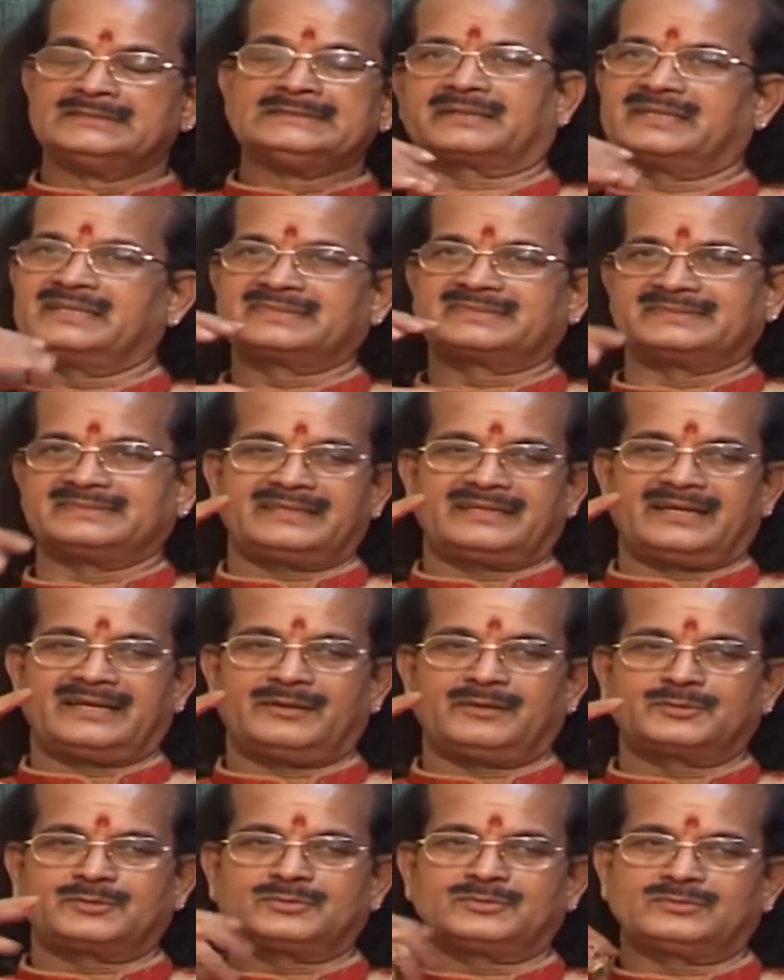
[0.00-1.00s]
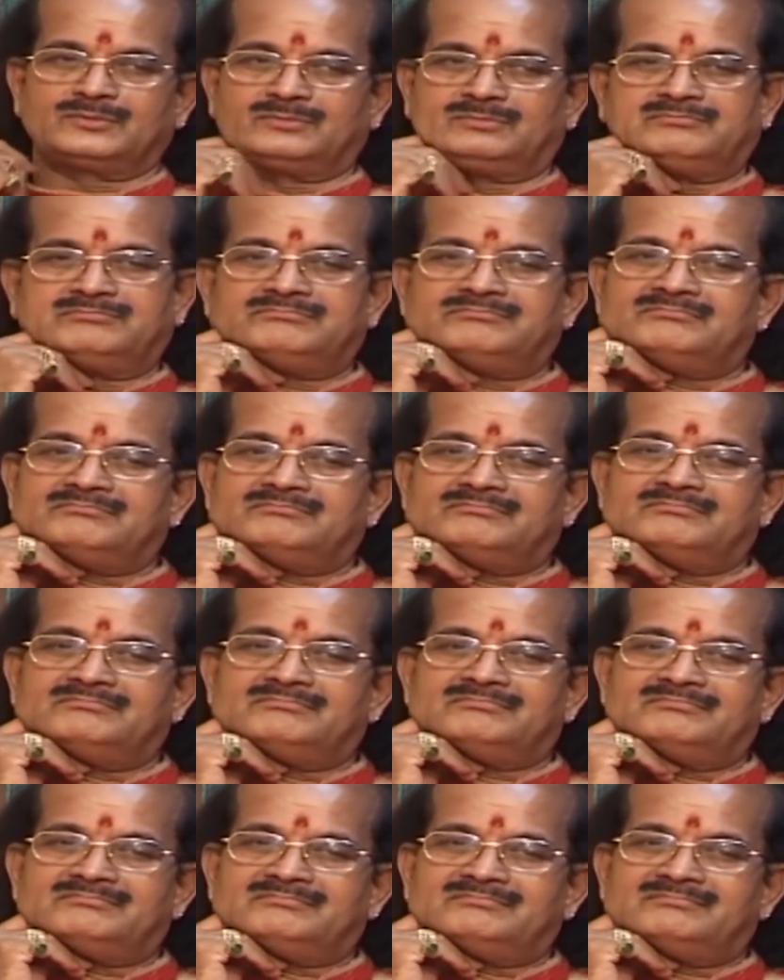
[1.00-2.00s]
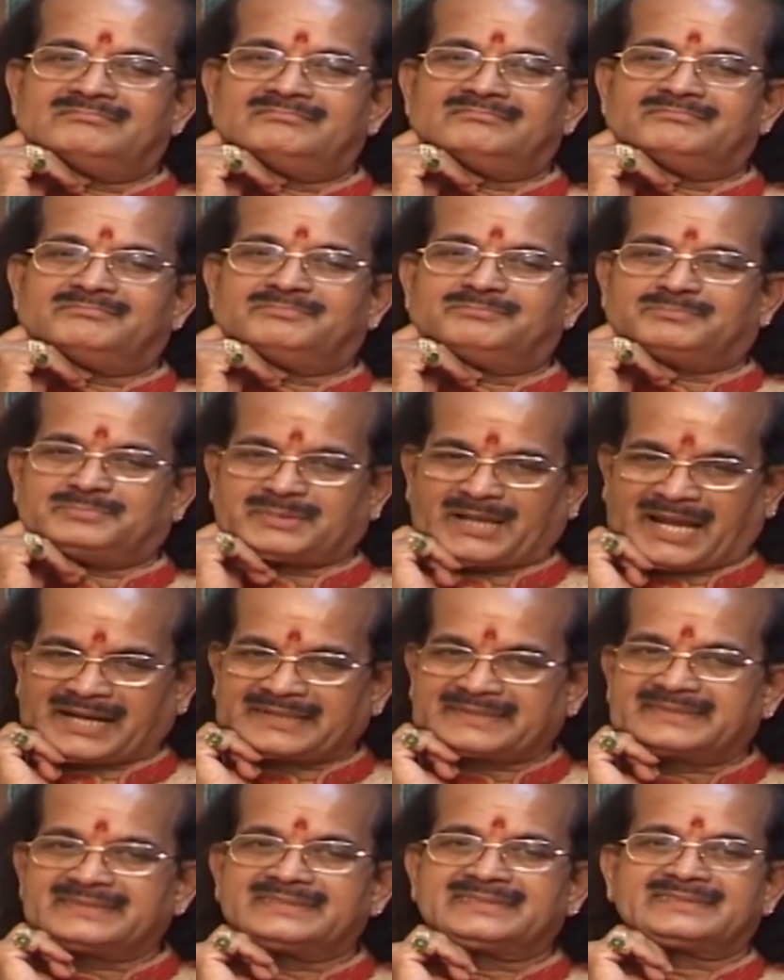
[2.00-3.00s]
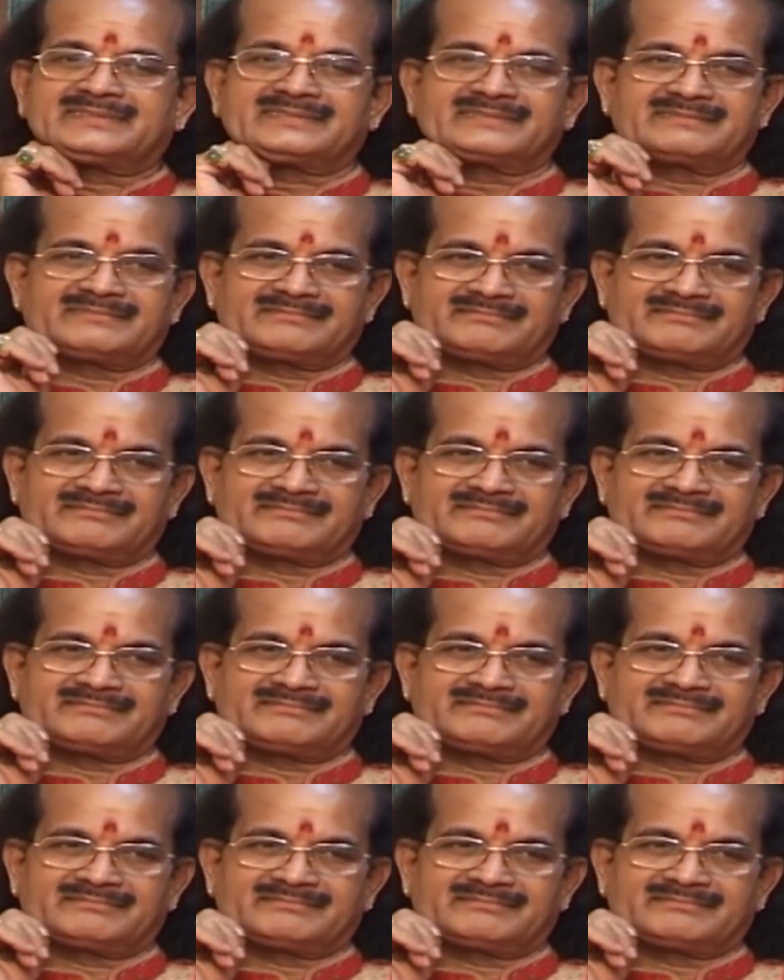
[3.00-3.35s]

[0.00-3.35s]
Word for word: Kids, they have to practice